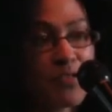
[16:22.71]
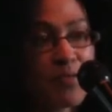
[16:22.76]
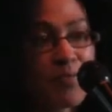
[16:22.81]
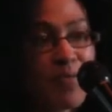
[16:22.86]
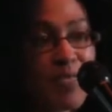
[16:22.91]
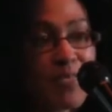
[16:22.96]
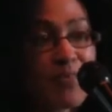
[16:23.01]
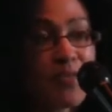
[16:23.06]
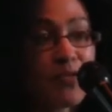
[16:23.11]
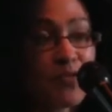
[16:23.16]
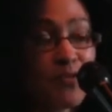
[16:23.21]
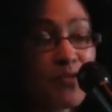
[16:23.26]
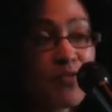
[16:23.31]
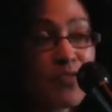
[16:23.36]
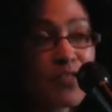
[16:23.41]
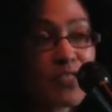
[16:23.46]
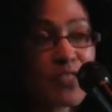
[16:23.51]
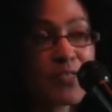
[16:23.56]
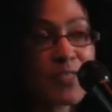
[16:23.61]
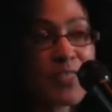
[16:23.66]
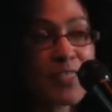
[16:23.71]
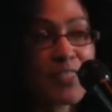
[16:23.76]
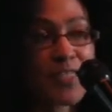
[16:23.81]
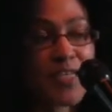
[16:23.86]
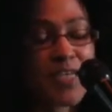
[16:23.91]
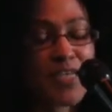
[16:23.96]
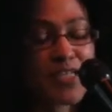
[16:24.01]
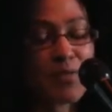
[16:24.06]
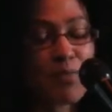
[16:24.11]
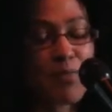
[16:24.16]
made that universal
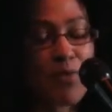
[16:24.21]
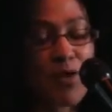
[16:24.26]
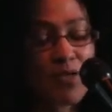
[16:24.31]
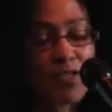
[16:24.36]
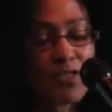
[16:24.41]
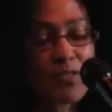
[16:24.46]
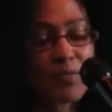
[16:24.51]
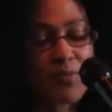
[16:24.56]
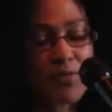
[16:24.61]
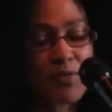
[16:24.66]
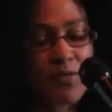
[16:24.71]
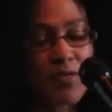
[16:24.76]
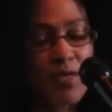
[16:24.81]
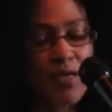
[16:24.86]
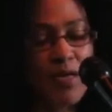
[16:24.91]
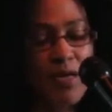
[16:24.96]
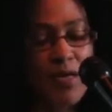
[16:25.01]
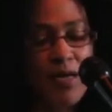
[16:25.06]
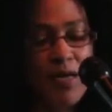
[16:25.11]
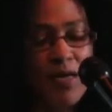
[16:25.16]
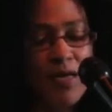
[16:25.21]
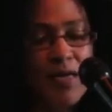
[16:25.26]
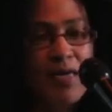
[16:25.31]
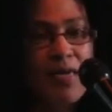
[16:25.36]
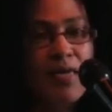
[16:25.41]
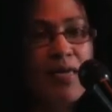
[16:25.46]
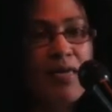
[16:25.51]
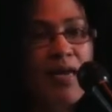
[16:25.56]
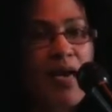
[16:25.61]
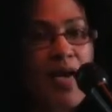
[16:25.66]
education possible.
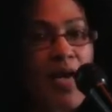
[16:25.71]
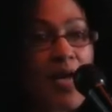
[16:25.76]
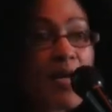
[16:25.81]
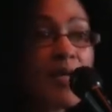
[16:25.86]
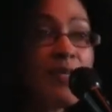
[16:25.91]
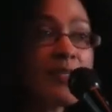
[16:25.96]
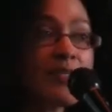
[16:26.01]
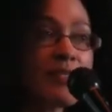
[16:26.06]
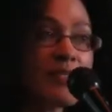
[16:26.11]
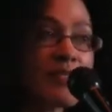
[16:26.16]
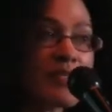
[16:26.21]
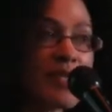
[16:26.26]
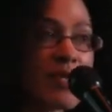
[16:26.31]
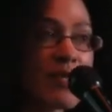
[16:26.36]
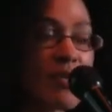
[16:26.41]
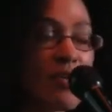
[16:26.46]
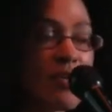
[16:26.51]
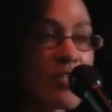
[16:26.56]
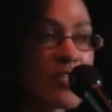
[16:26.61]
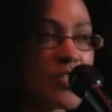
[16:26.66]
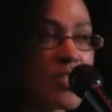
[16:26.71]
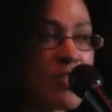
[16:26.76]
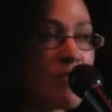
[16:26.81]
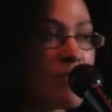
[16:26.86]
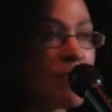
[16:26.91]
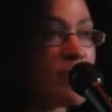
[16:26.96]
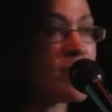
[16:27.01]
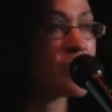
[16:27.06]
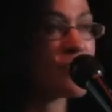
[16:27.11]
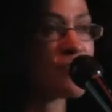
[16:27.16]
He hated technology,
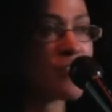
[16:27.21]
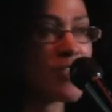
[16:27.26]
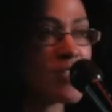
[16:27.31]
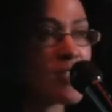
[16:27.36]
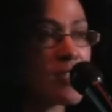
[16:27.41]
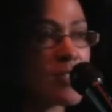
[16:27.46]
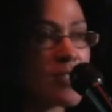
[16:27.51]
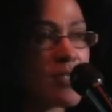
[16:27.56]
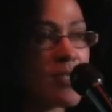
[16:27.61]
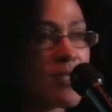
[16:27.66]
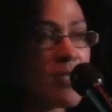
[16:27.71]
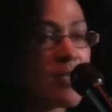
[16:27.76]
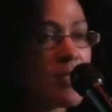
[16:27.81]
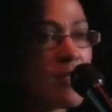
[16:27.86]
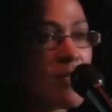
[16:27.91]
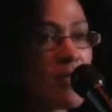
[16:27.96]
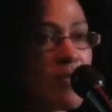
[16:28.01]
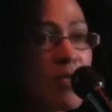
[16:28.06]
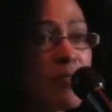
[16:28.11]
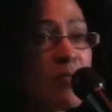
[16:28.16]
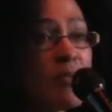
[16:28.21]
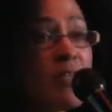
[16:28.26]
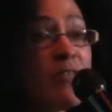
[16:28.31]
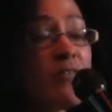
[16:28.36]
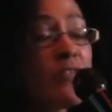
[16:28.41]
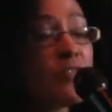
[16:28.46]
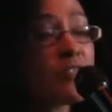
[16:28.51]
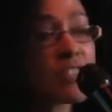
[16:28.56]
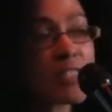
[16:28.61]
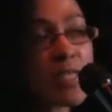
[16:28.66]
mistrusted it, and he wouldn't
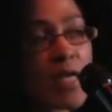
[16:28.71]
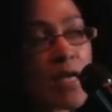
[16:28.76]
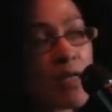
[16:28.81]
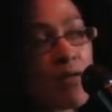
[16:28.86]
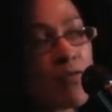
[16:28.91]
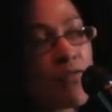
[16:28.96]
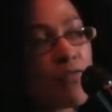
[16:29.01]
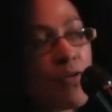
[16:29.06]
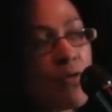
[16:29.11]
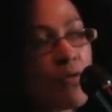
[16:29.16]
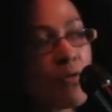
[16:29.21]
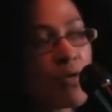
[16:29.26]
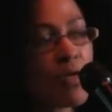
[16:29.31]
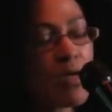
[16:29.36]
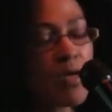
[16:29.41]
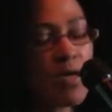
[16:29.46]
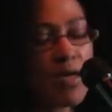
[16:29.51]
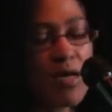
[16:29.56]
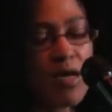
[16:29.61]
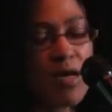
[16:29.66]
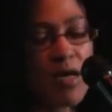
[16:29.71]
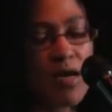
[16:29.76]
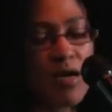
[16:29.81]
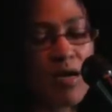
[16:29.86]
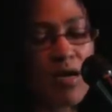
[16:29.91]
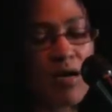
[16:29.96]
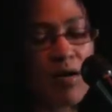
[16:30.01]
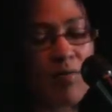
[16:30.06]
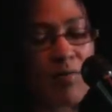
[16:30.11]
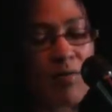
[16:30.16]
even use a telephone.
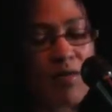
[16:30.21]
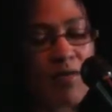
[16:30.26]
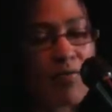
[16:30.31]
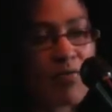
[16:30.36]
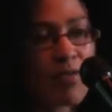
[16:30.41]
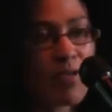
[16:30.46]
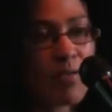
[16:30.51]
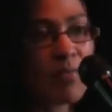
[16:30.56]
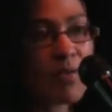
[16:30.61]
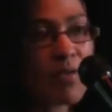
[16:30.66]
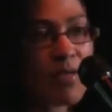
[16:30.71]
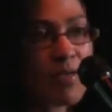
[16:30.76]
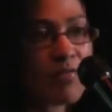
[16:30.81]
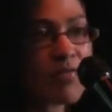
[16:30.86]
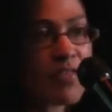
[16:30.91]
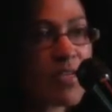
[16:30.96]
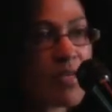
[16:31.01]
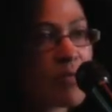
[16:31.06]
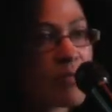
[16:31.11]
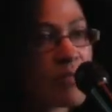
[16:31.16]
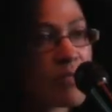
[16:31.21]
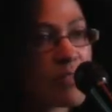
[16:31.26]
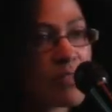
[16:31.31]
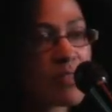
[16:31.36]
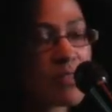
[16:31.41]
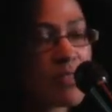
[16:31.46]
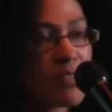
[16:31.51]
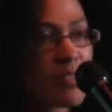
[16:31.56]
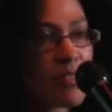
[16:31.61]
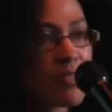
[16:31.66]
He really believed that it
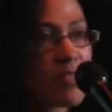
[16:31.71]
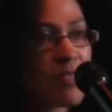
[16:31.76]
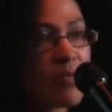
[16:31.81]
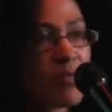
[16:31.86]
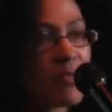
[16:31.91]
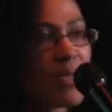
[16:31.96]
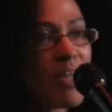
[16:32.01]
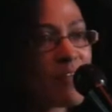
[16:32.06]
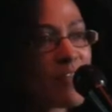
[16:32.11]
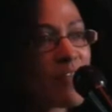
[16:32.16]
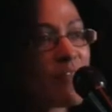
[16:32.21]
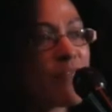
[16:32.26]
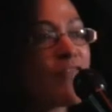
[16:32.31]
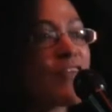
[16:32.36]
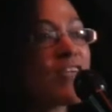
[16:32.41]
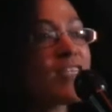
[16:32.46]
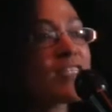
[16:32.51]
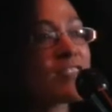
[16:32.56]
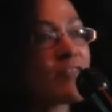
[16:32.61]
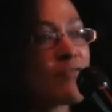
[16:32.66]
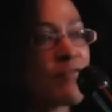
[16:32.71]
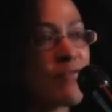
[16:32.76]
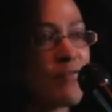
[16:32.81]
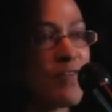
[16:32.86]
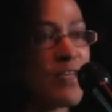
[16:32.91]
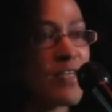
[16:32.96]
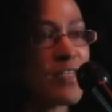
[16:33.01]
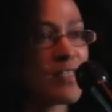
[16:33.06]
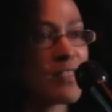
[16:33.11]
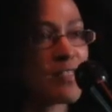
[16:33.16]
was, we had to have
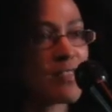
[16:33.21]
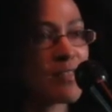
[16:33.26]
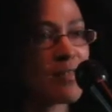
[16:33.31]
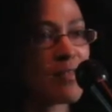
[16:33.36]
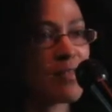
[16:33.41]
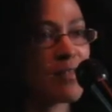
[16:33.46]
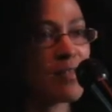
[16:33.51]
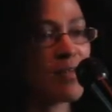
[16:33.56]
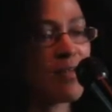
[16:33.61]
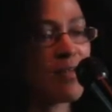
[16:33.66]
face-to-face,